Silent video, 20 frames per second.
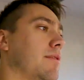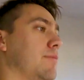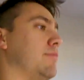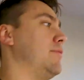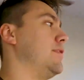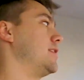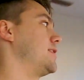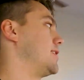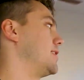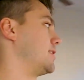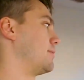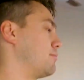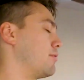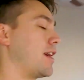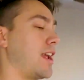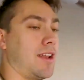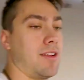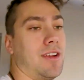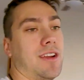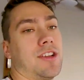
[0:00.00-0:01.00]
this is a
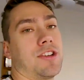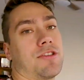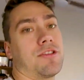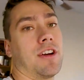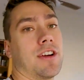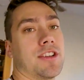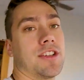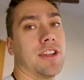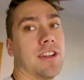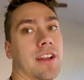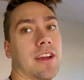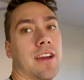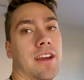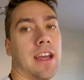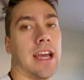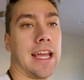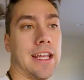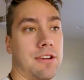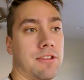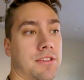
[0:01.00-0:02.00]
brand new construction,
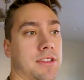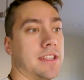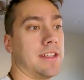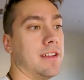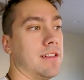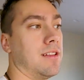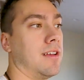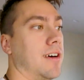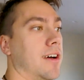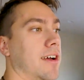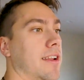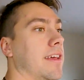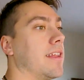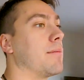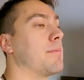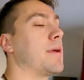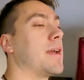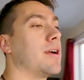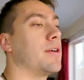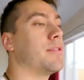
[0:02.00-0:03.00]
hydro-seeded lawn,
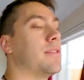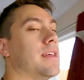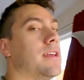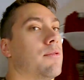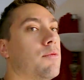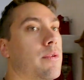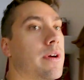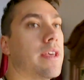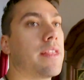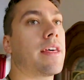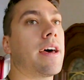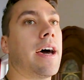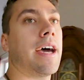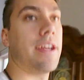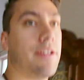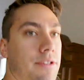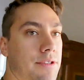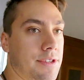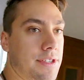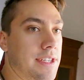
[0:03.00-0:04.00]
and apparently with
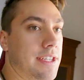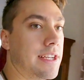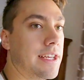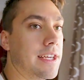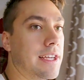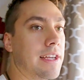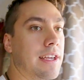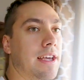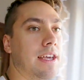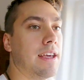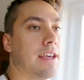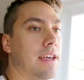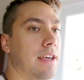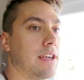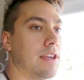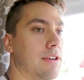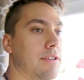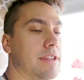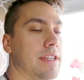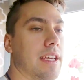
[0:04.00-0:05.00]
hydro-seeding,
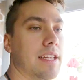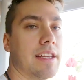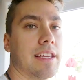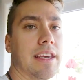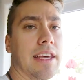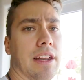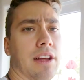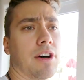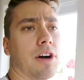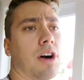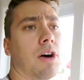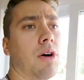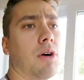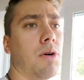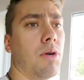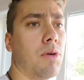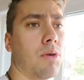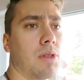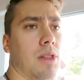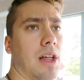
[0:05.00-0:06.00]
you tend to get a
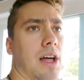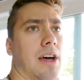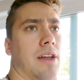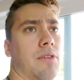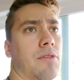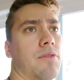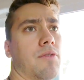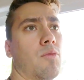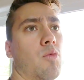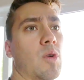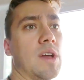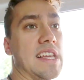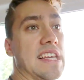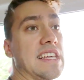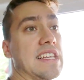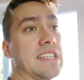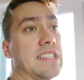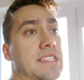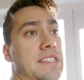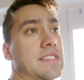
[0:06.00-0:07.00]
whole lot of
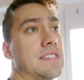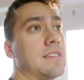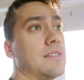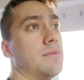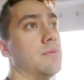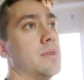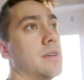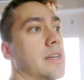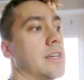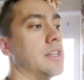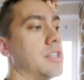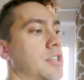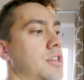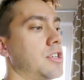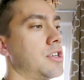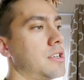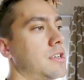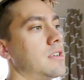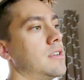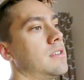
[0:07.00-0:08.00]
weeds,
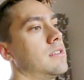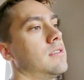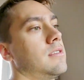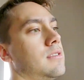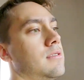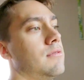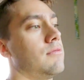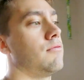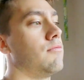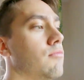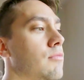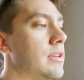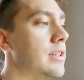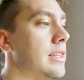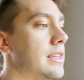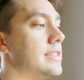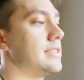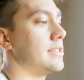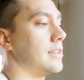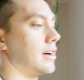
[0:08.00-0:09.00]
which
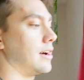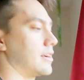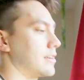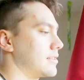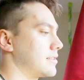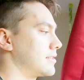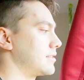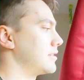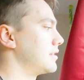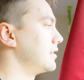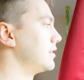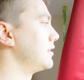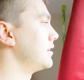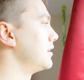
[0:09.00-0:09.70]
really sucks.